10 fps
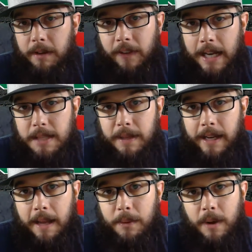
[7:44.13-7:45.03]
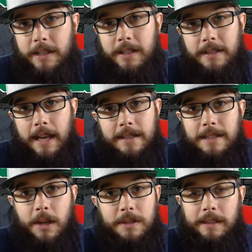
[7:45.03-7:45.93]
Foxx, man. I've been watching this guy
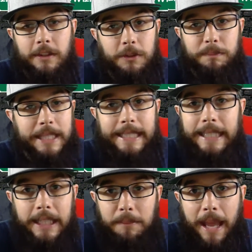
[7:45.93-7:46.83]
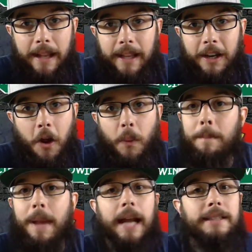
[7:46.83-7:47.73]
since I was a little bitty kid, man. Like, all the way
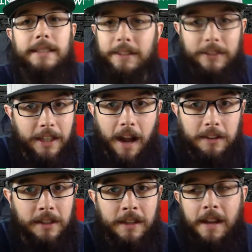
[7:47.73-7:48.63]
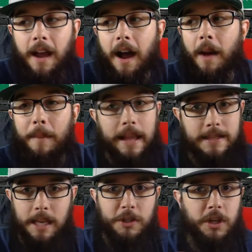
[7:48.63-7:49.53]
back to In Living Color. And
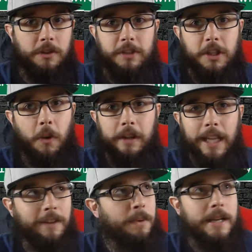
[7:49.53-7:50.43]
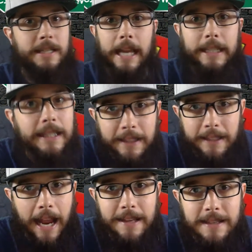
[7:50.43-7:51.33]
same with Joseph Gordon-Levitt. I've been watching
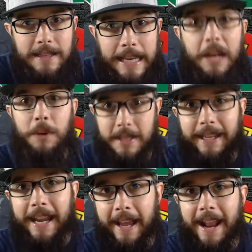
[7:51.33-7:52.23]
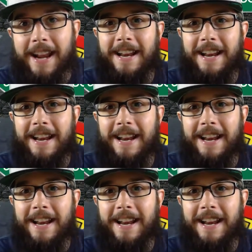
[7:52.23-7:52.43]
that guy since he was a kid.